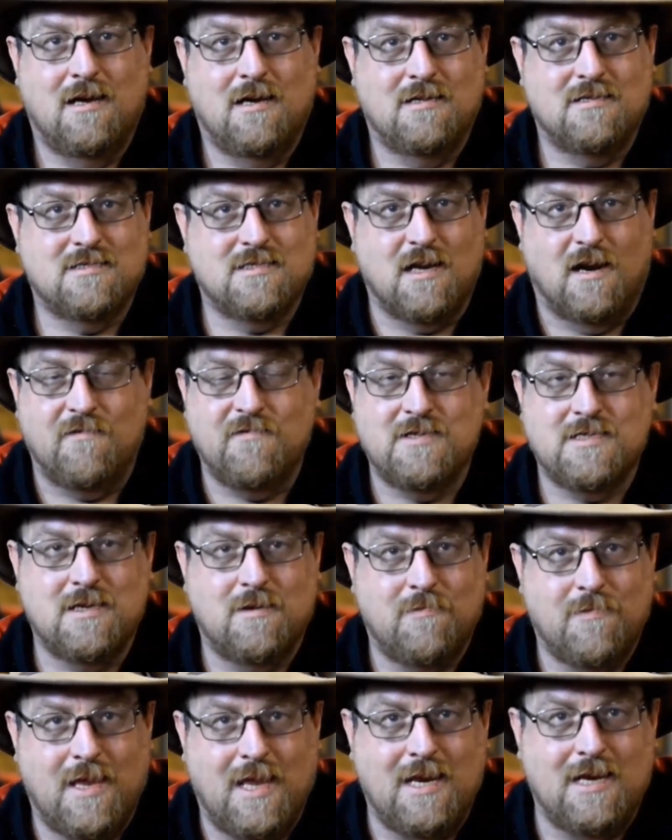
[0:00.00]
Service
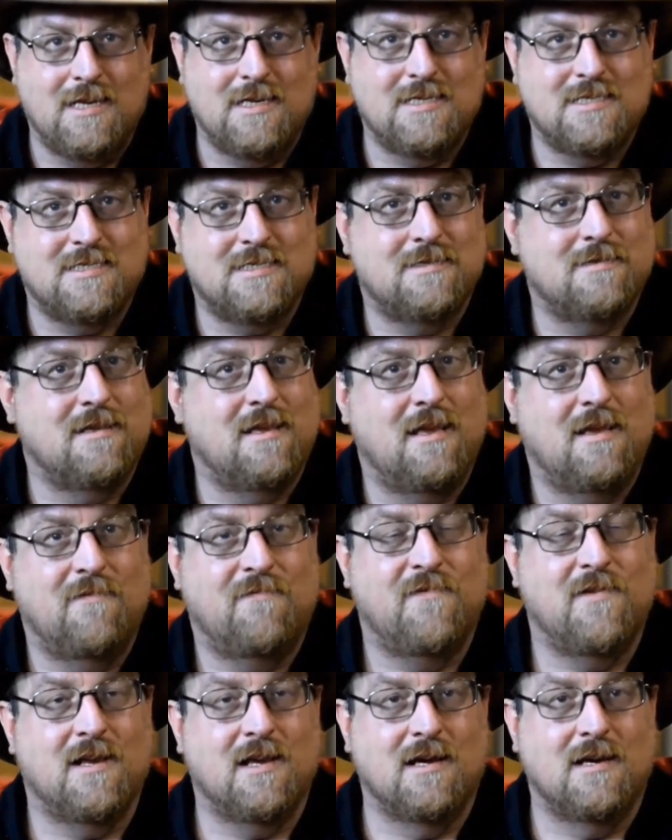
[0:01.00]
and maintenance. If
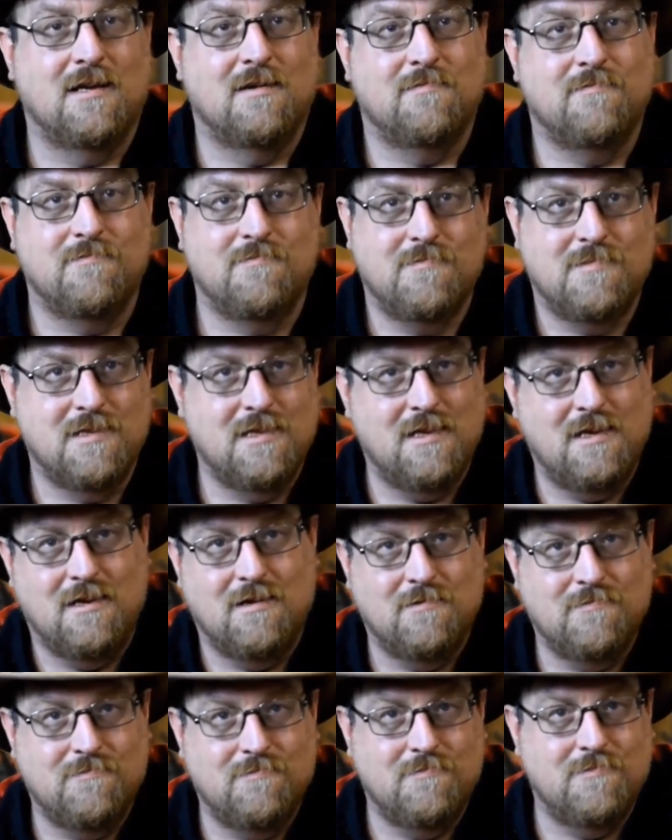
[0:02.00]
you're going
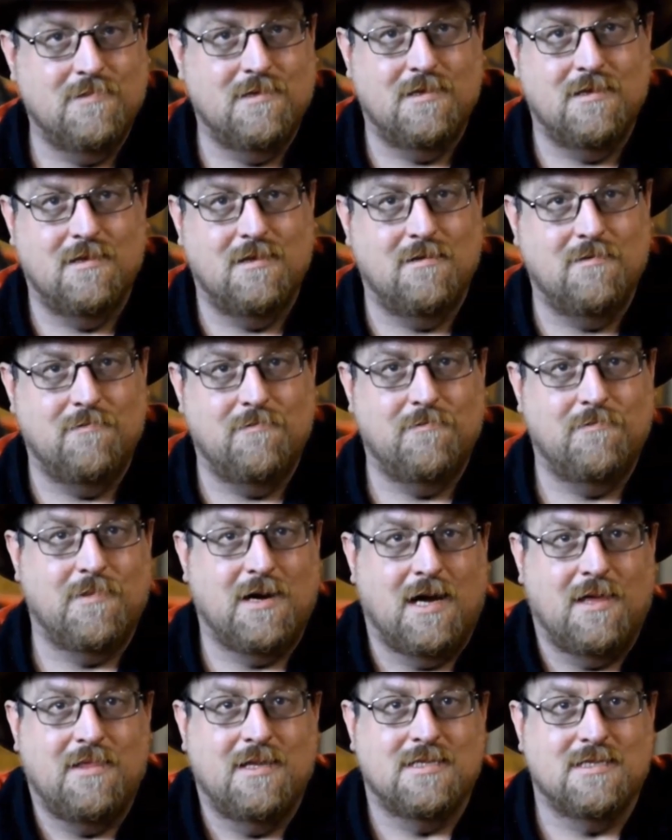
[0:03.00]
to,
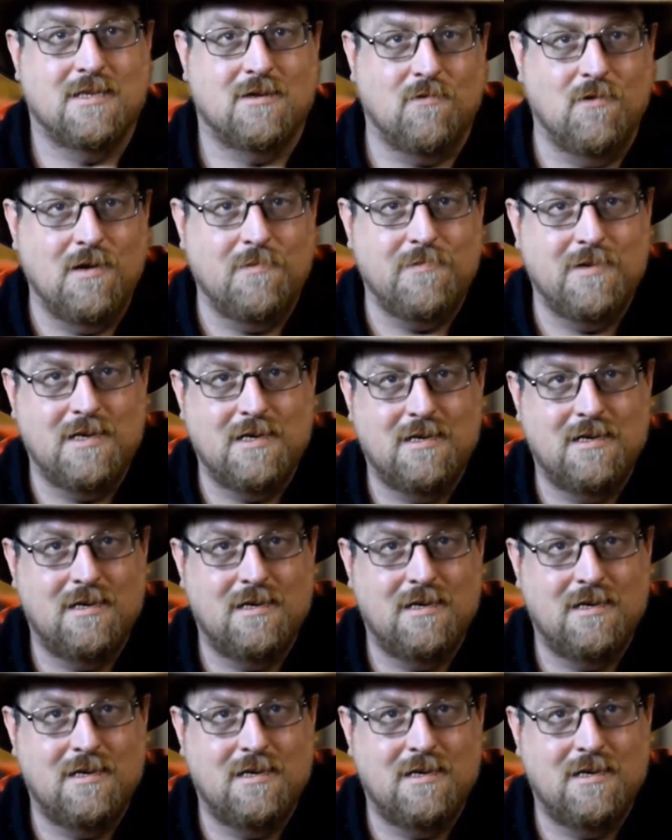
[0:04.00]
buy this equipment,